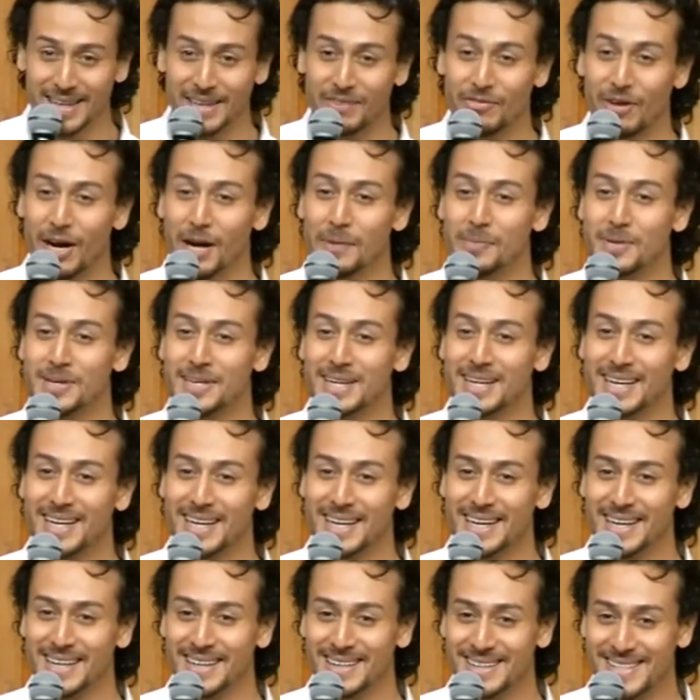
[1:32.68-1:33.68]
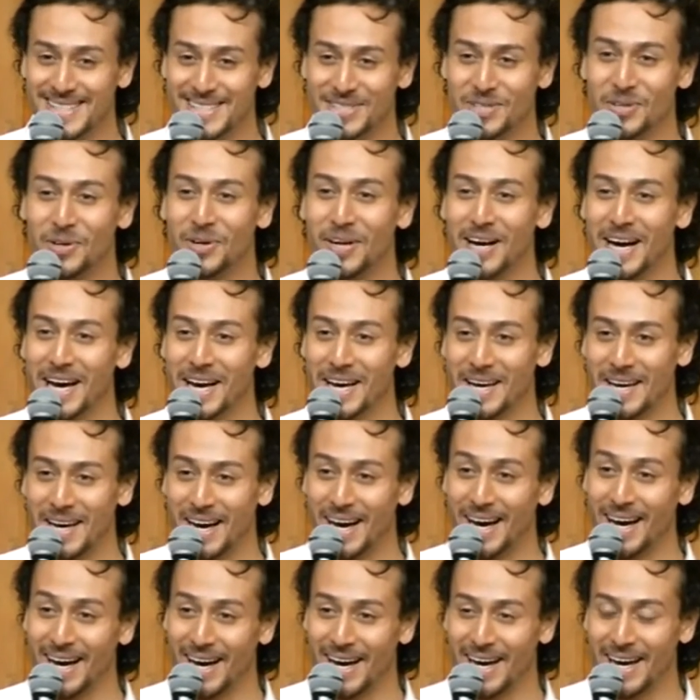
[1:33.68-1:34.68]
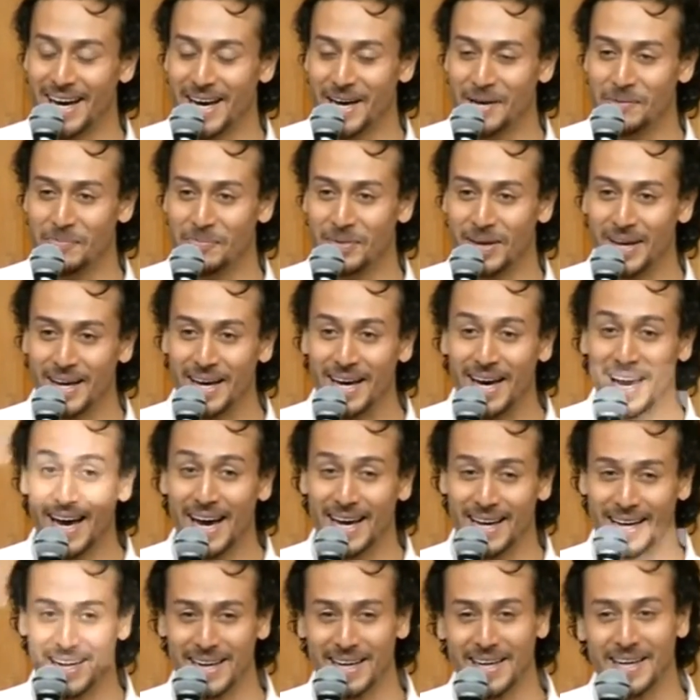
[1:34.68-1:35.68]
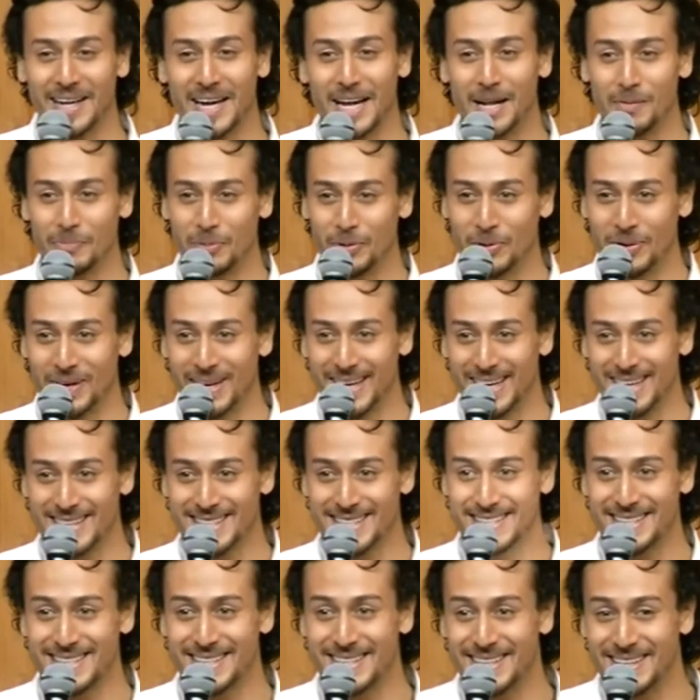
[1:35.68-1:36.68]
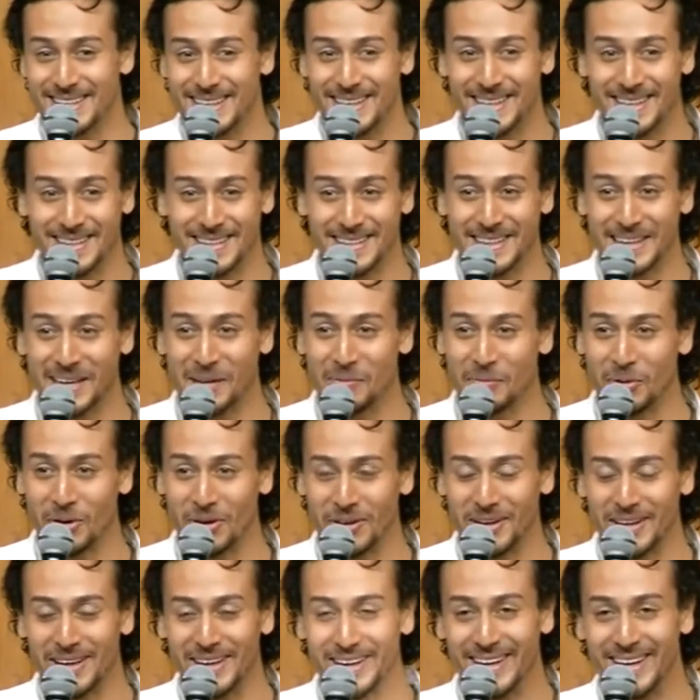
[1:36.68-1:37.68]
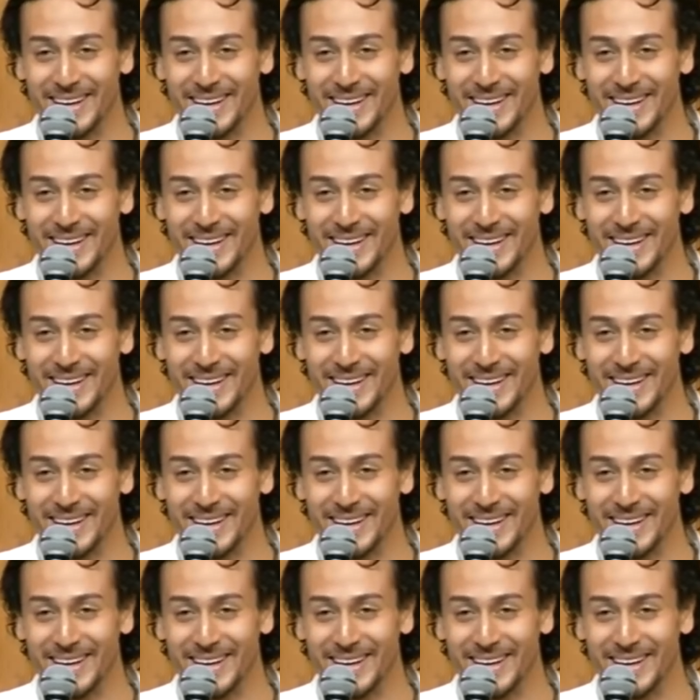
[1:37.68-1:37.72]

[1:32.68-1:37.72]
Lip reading: the environment clean, the stronger I am, and I can help you guys take him on.